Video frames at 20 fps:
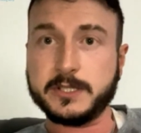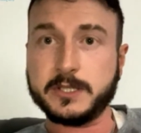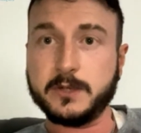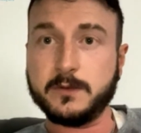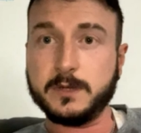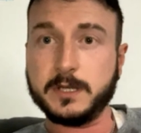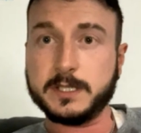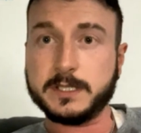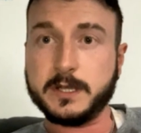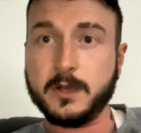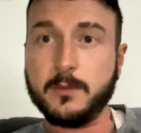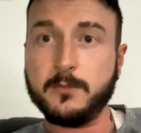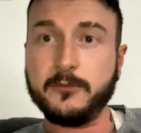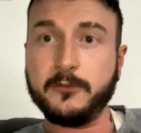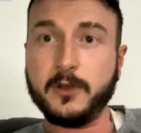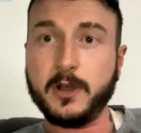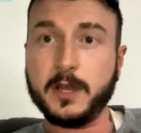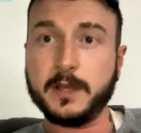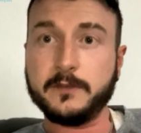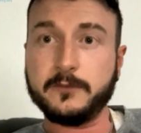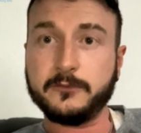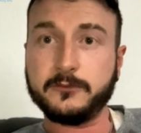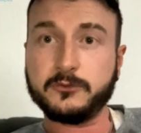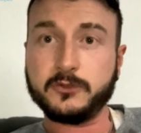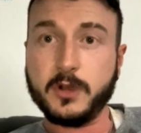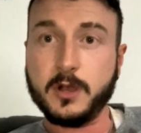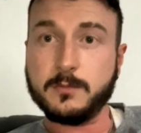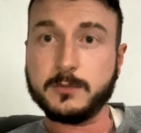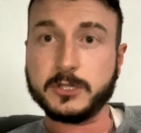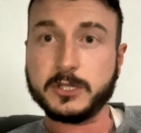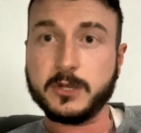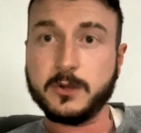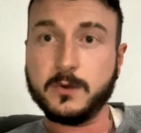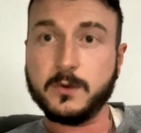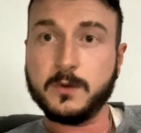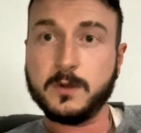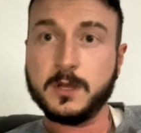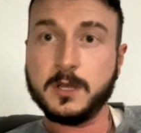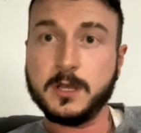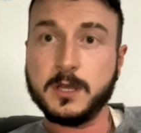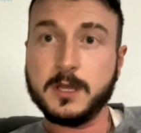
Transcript: to at a top five drama school.